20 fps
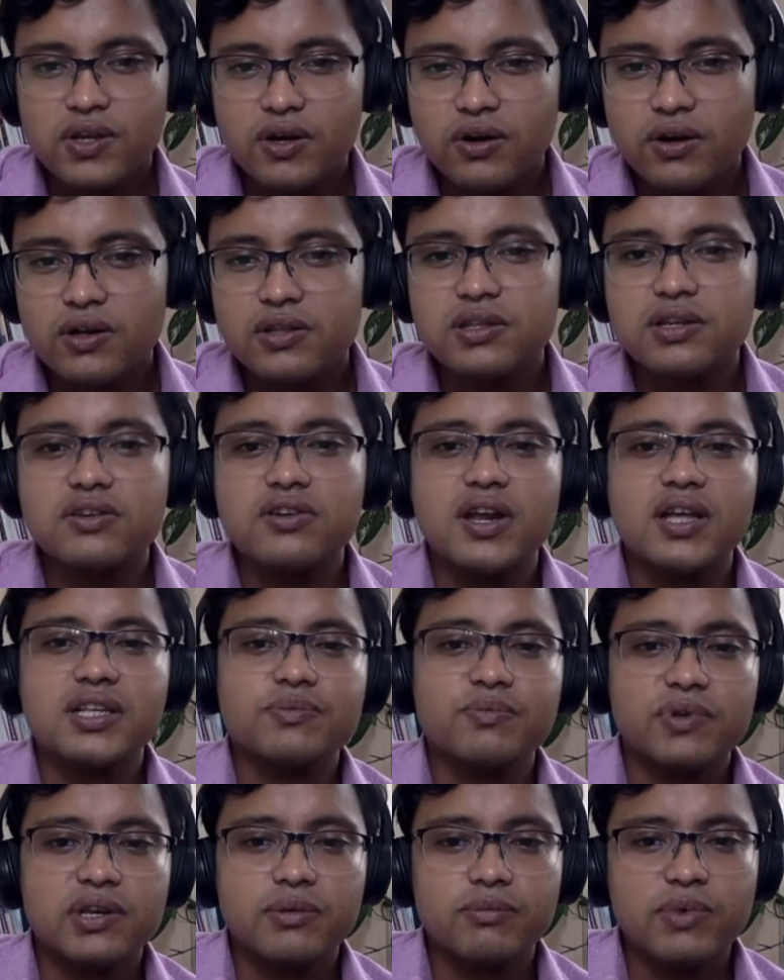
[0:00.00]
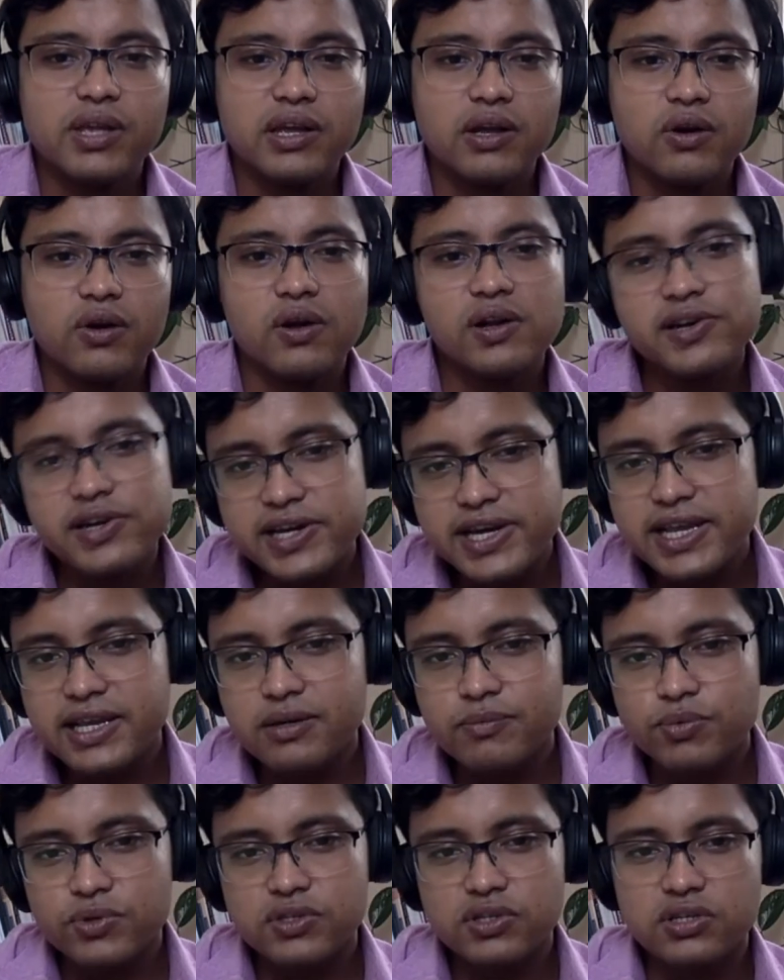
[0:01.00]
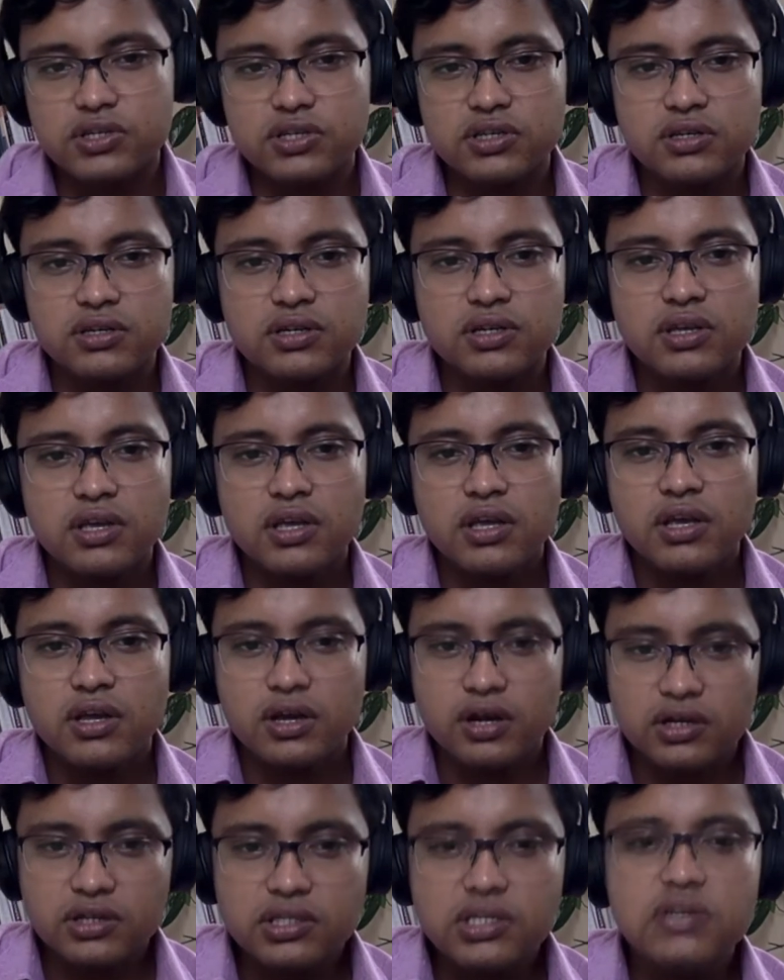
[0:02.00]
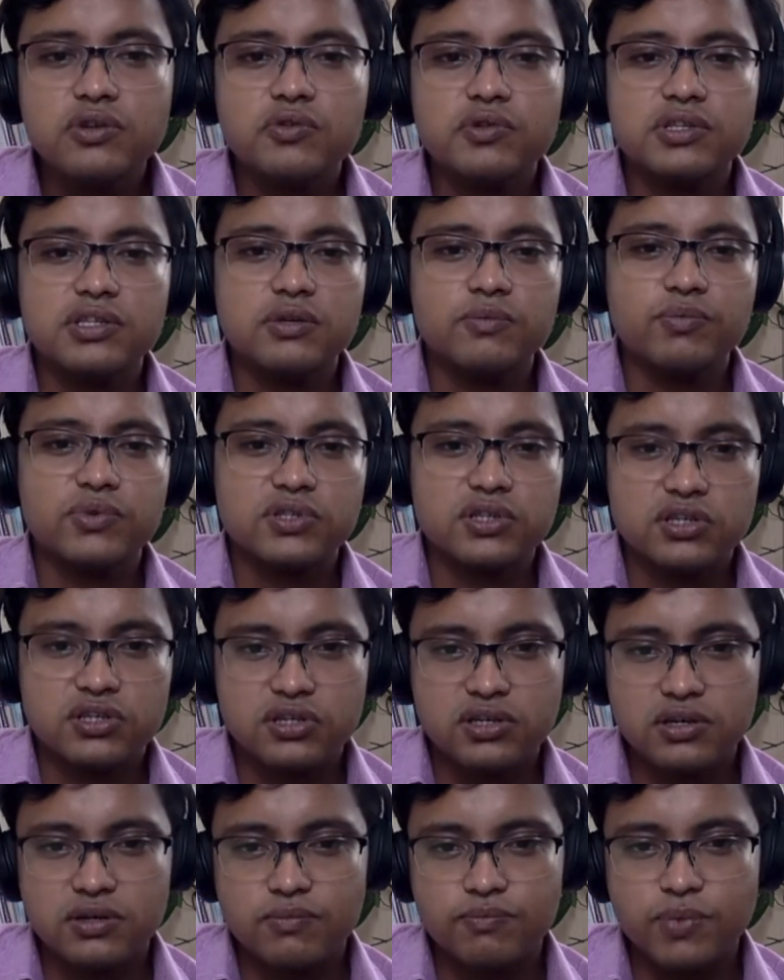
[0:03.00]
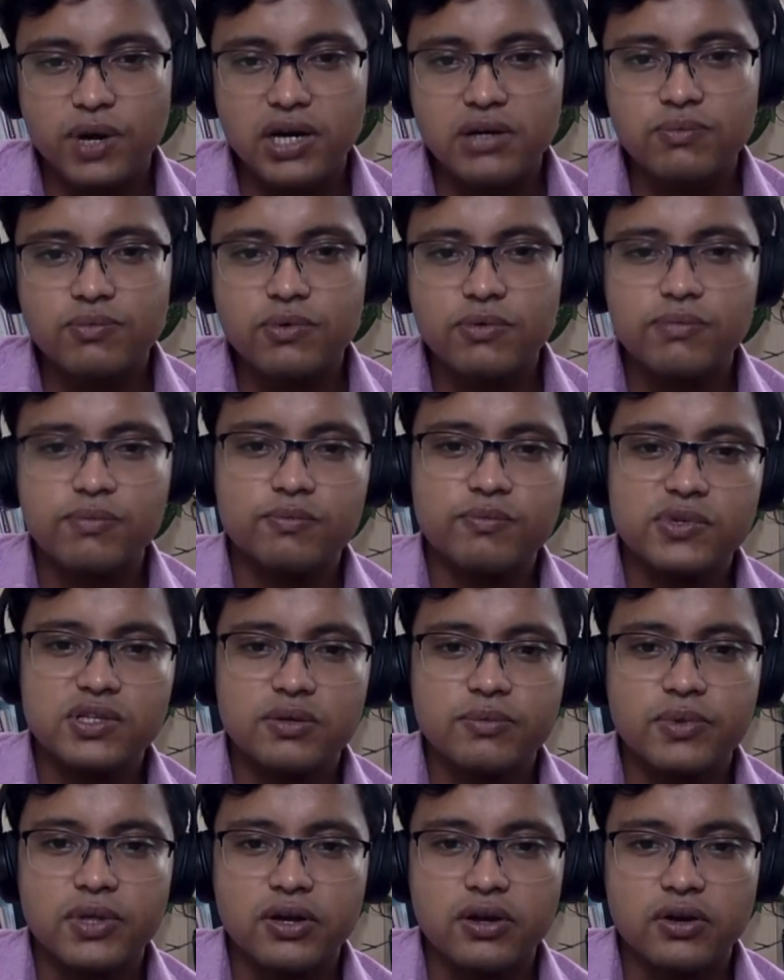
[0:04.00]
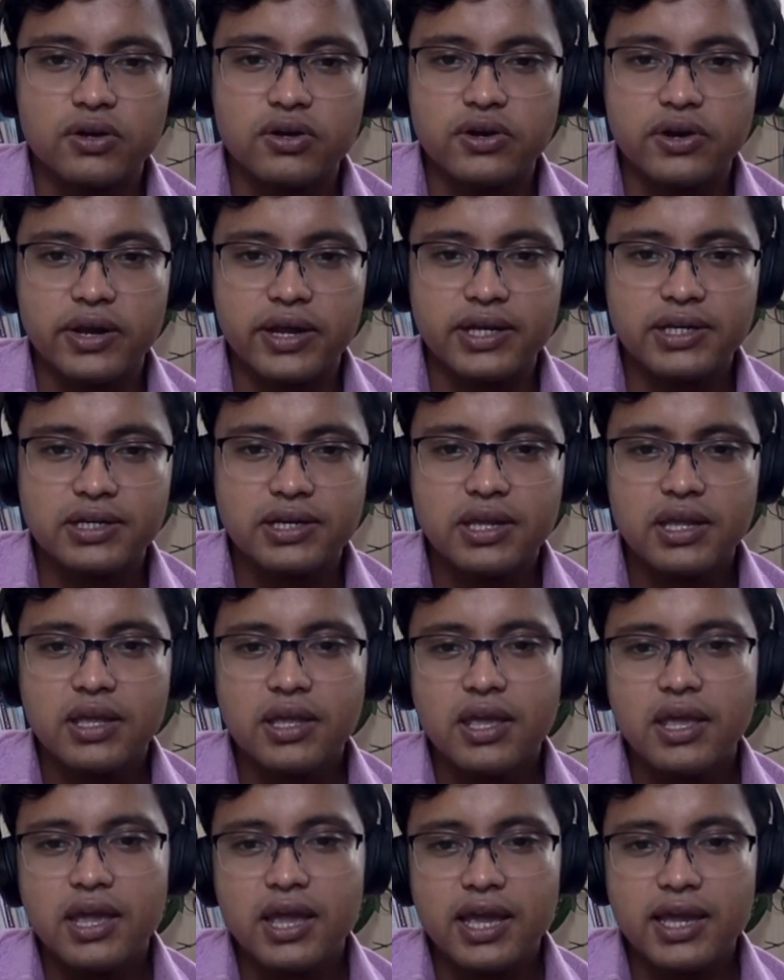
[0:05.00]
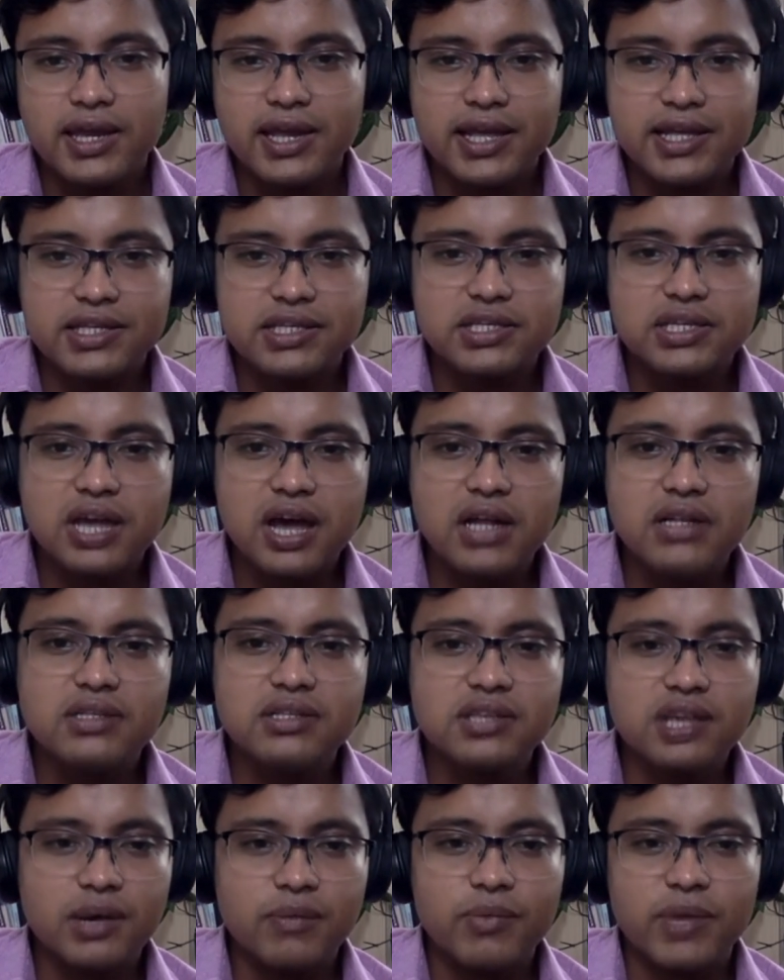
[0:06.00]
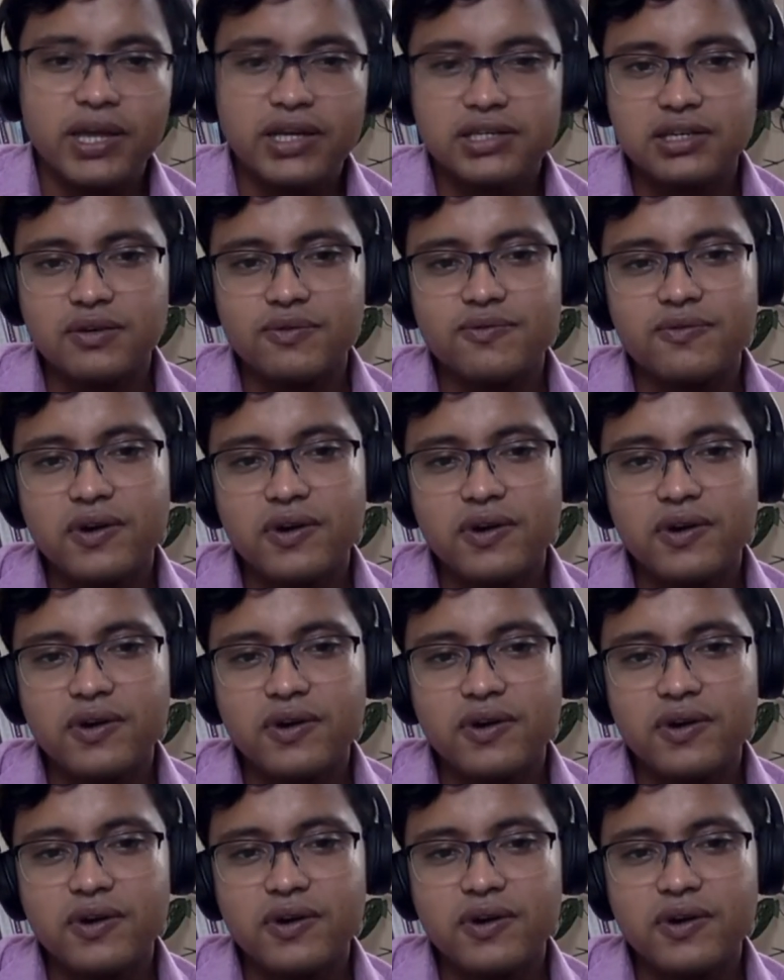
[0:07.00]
or the transferee being already in possession, continues in possession in part performance of the contract, and has done some act in